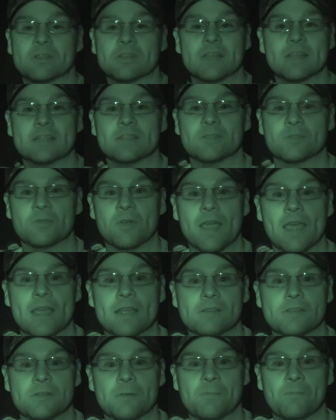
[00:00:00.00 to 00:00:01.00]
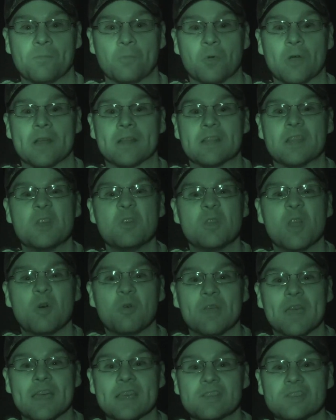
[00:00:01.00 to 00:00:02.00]
Seasons Ranch. We're at a new
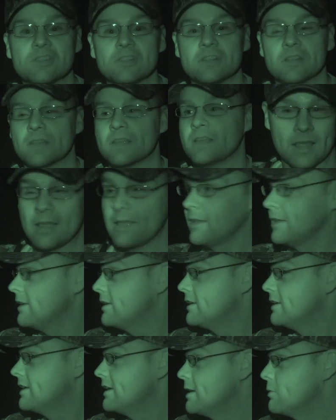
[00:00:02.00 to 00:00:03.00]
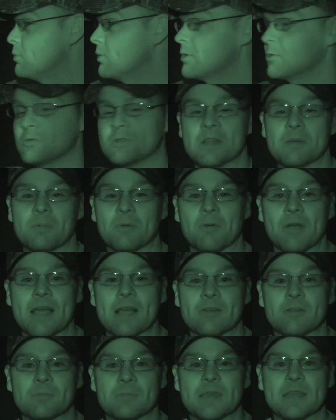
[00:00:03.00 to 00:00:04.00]
location, and we're gonna slip
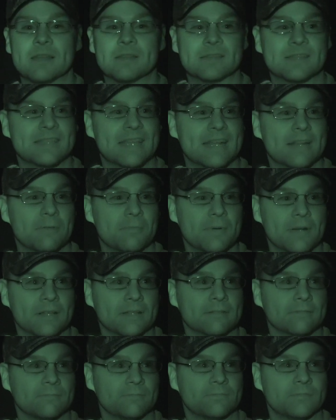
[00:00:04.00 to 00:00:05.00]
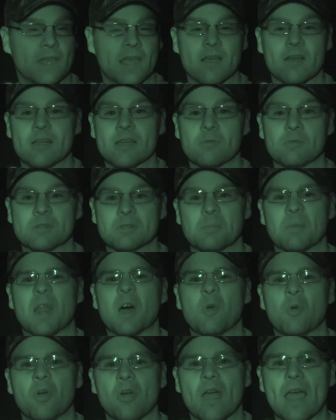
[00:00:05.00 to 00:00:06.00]
around and get it set up in an area with some
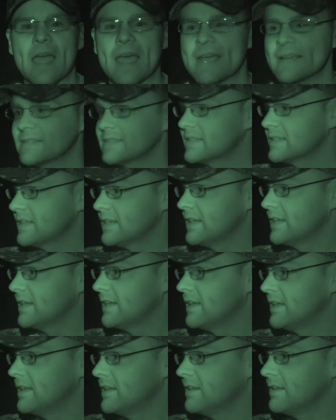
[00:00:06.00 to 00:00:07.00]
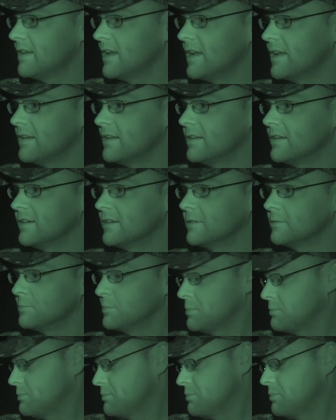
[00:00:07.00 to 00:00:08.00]
low grass, and uh,
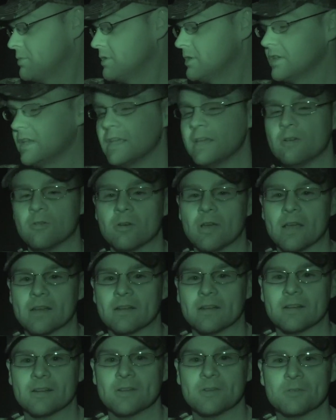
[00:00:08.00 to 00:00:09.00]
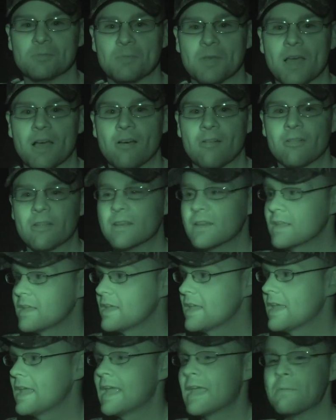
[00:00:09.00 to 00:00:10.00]
put the decoy out there and do some calling,
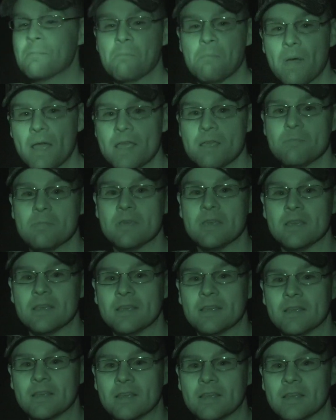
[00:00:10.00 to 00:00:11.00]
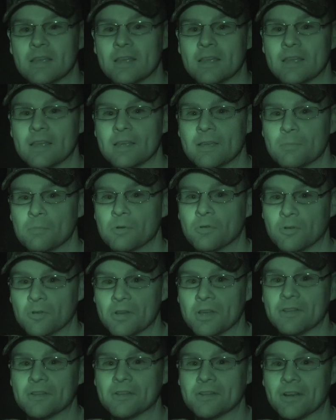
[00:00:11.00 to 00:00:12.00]
and maybe pull
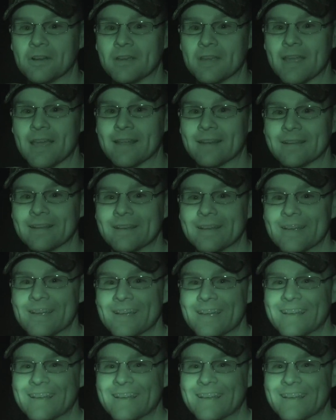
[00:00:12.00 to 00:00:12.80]
another turkey out of here.